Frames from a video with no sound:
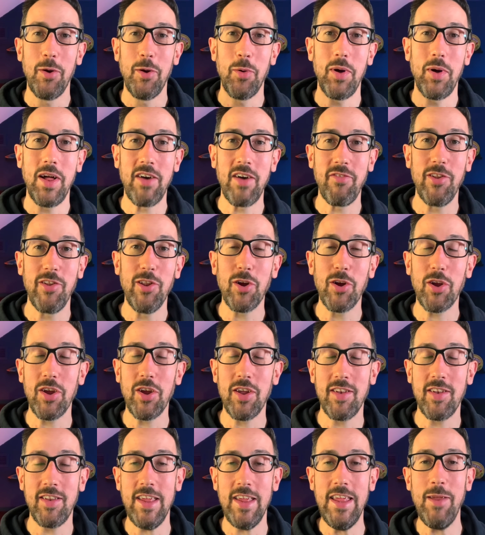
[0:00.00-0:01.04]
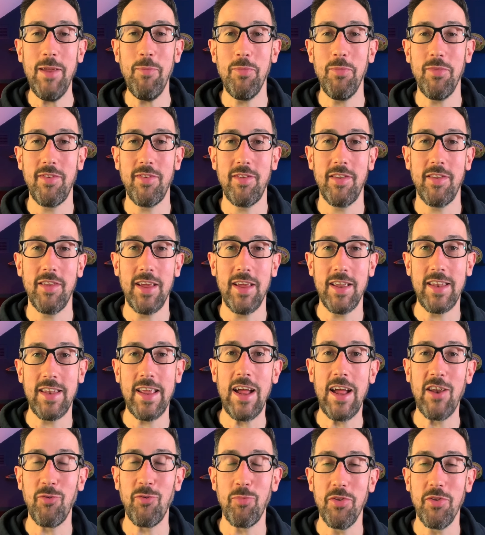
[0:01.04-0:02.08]
have a look at Teams
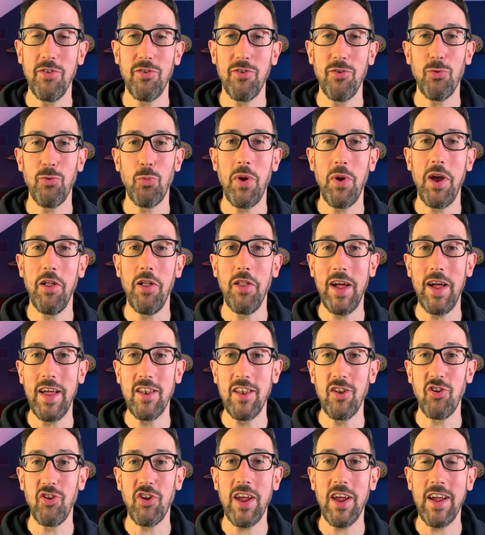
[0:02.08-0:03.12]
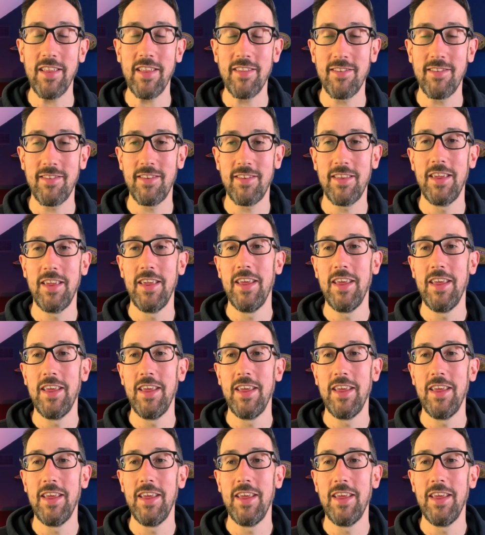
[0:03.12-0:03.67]
attachments as well and chats.